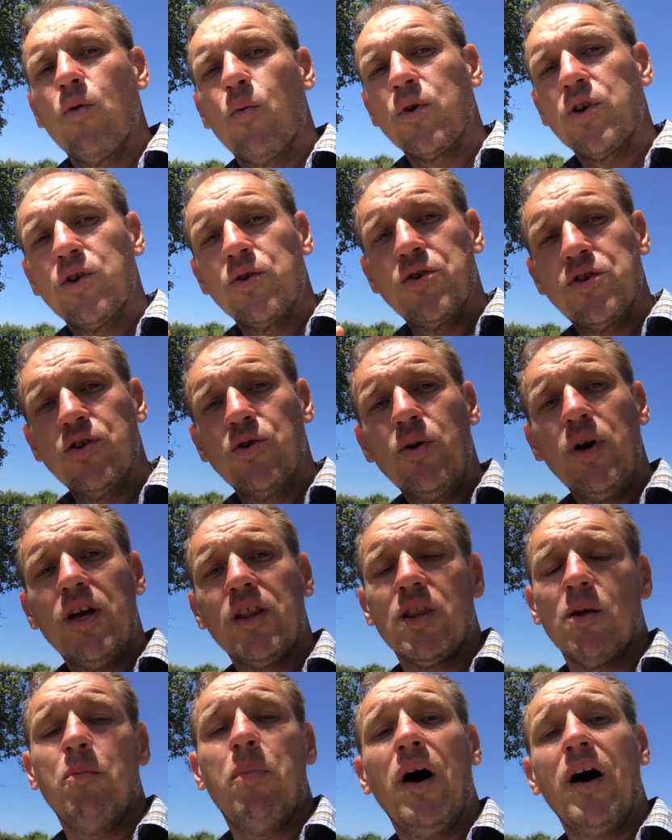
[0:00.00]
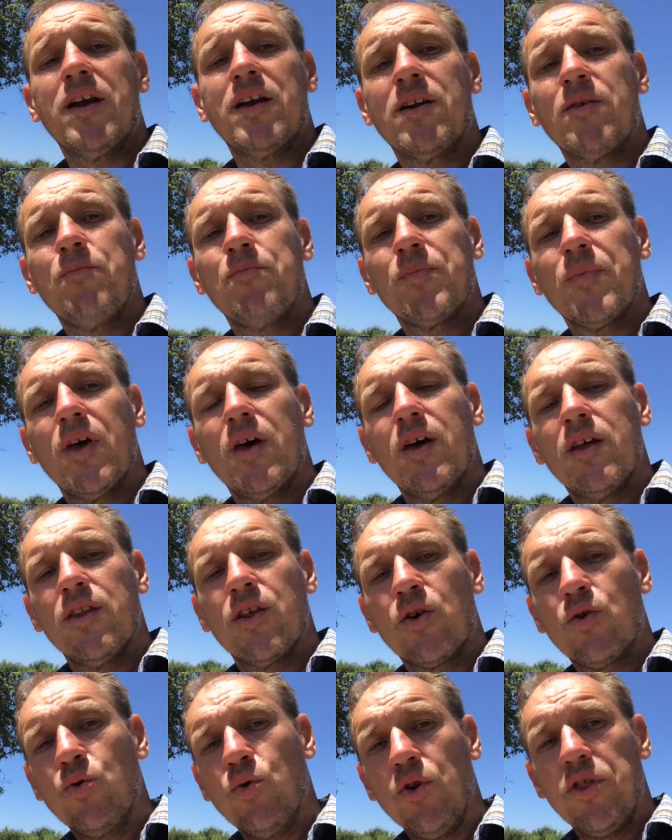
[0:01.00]
When you do hit the button,
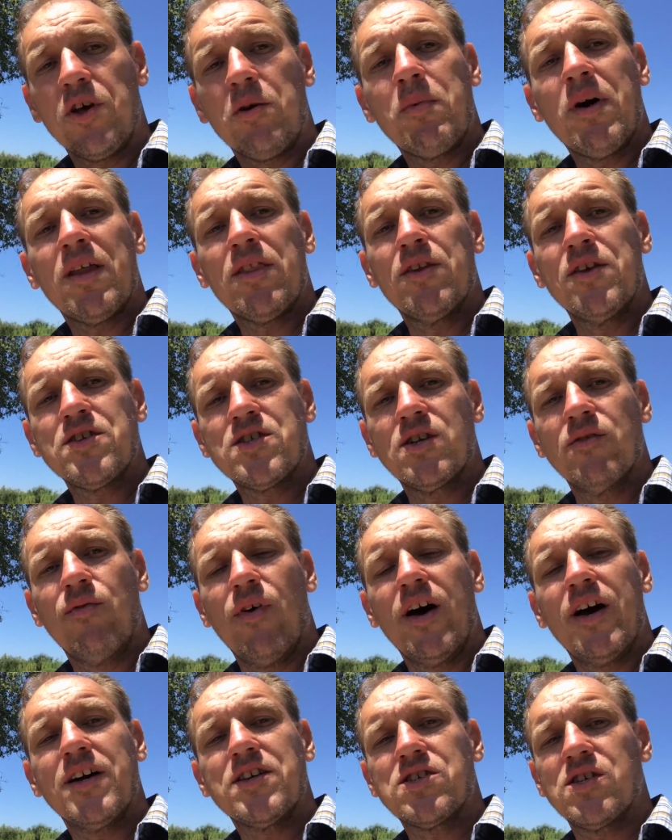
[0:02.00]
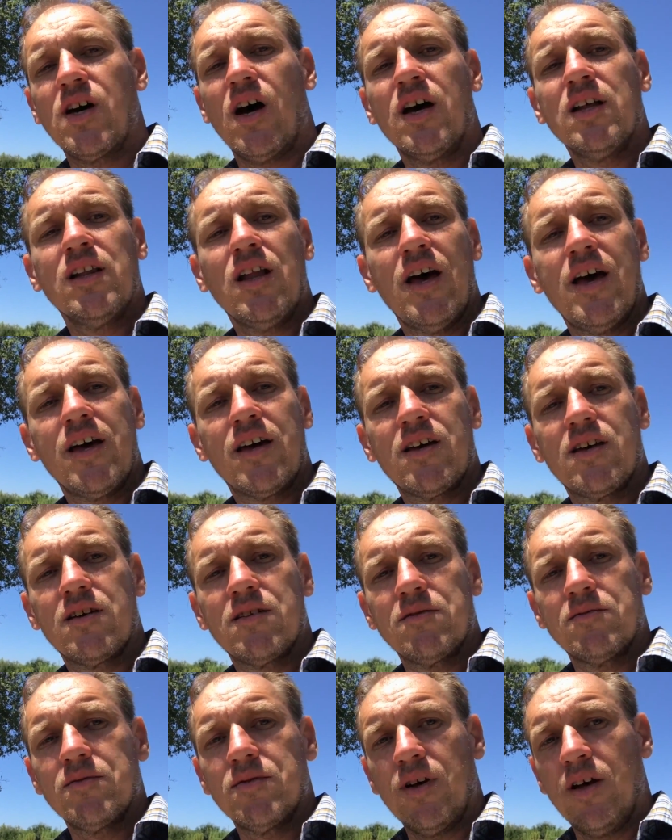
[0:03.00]
the cool thing about this device,
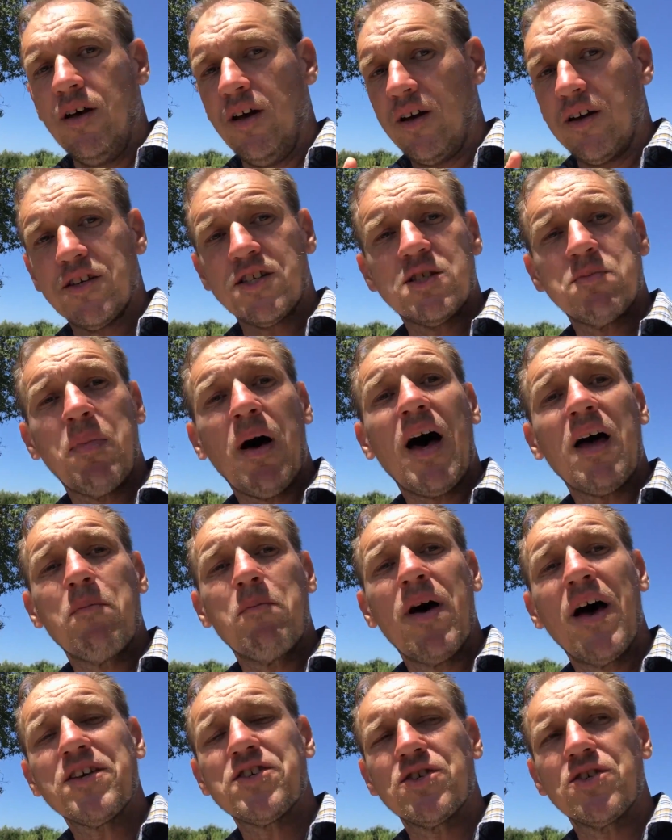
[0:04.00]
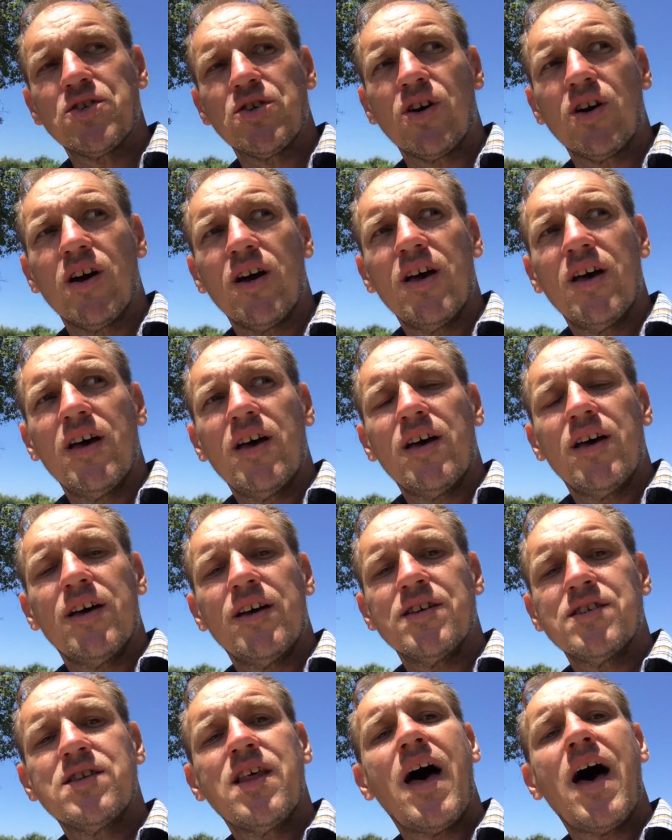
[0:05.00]
unlike like a spot messenger,
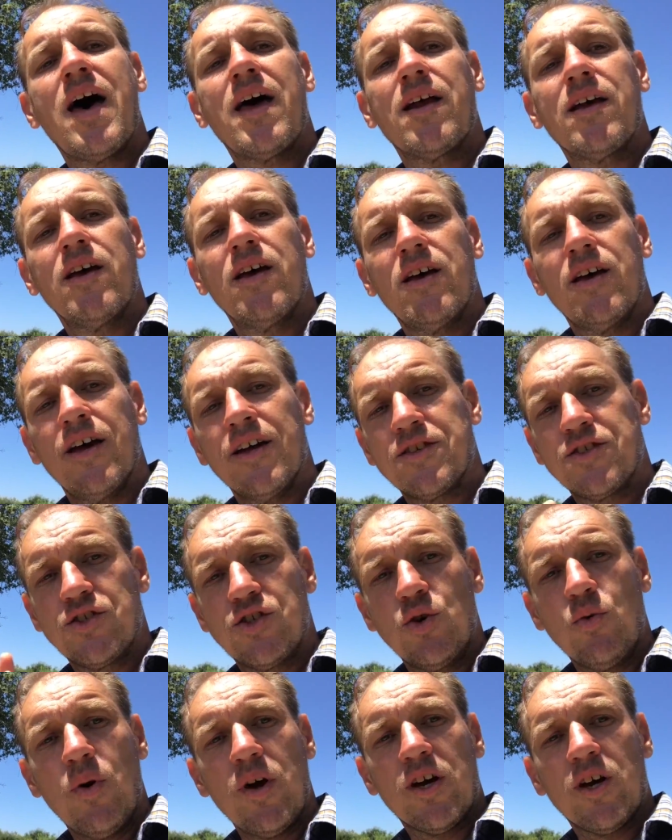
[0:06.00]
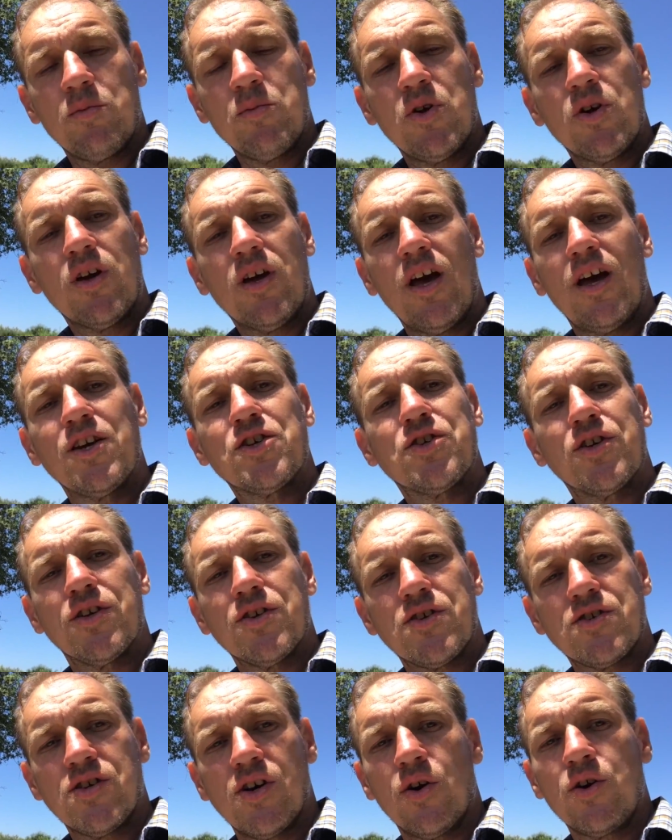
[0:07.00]
is that it's two-way
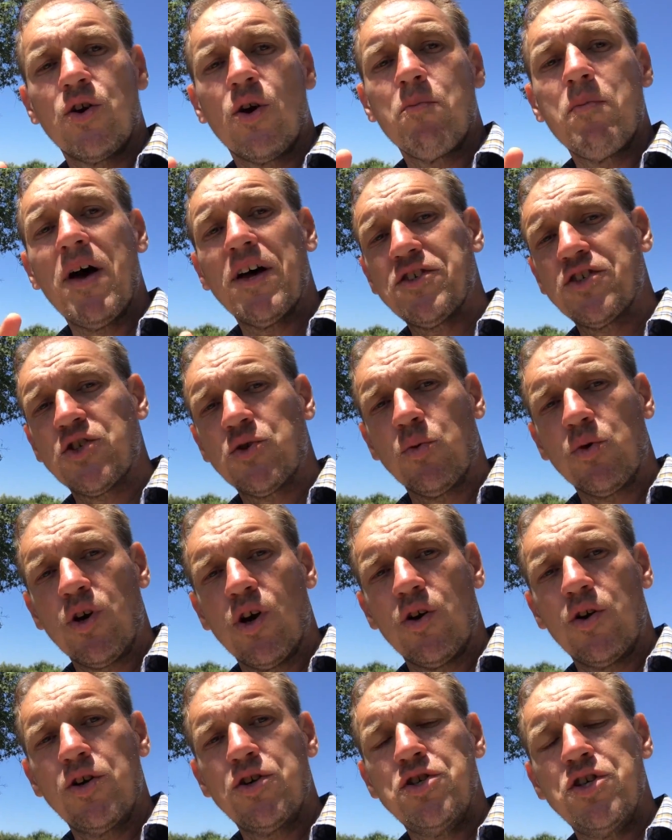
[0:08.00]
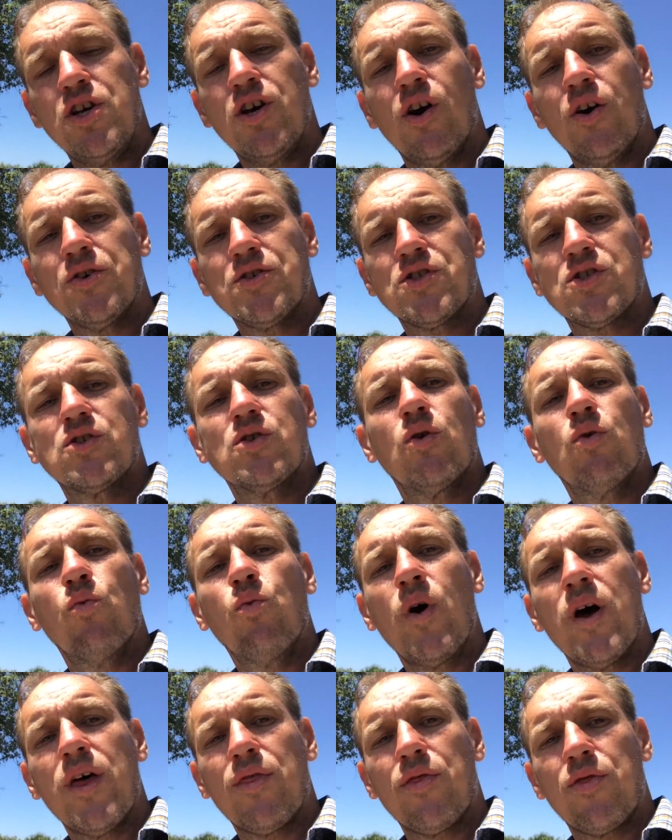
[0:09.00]
communication. So your message will go to GEOS
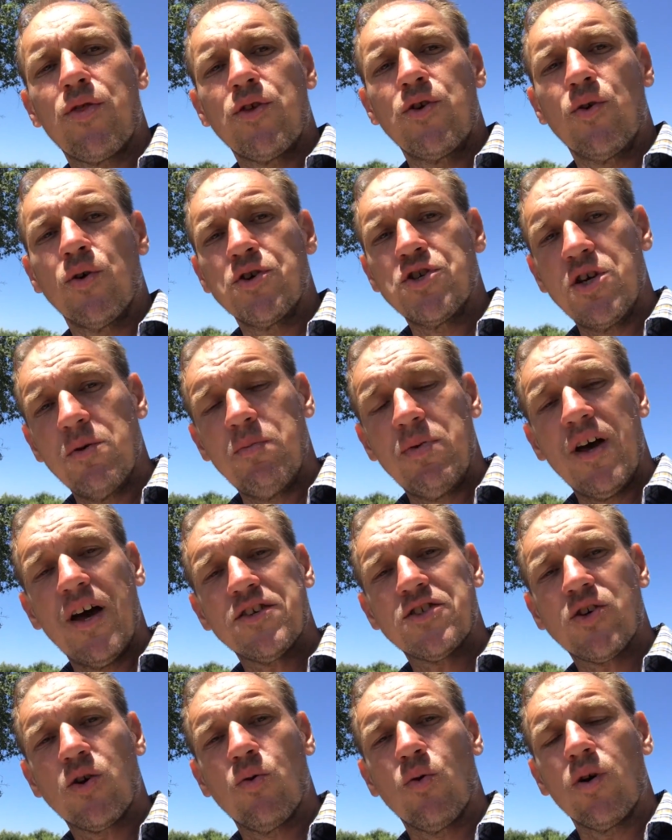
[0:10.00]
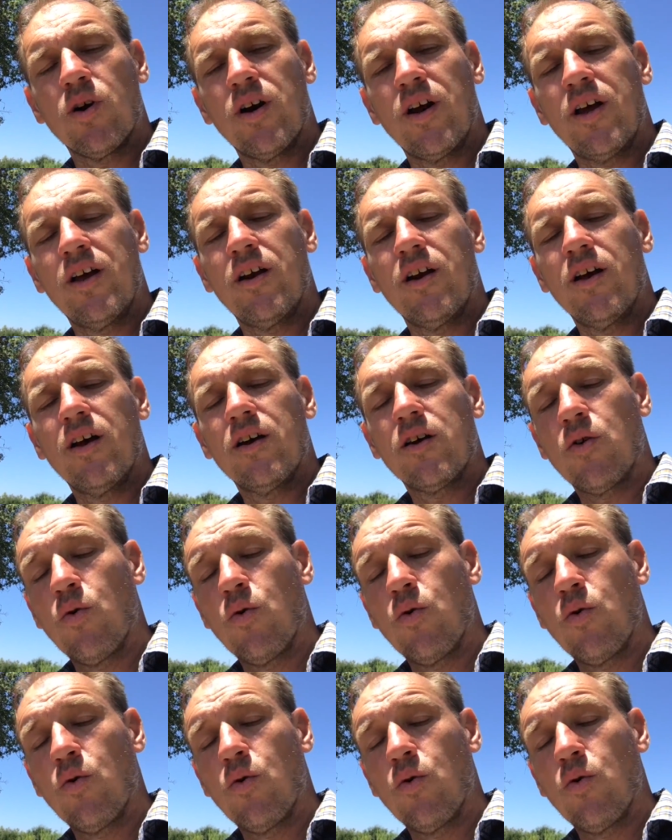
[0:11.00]
with your GPS coordinate.